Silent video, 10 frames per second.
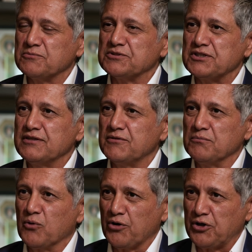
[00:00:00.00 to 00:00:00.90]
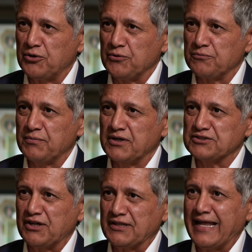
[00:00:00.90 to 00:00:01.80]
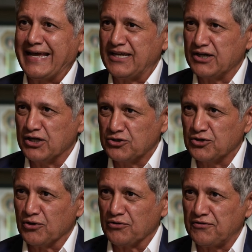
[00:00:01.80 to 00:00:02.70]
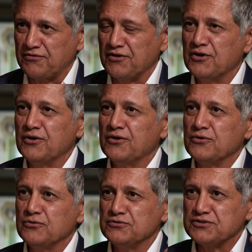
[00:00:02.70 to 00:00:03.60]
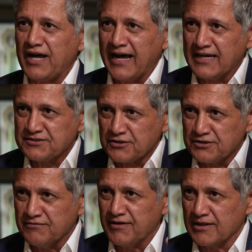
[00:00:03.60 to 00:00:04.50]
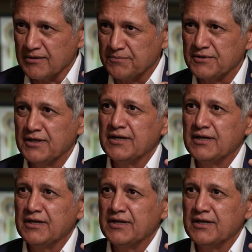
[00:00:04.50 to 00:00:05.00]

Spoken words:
was even more acute, because unlike adults whose eyes are developed,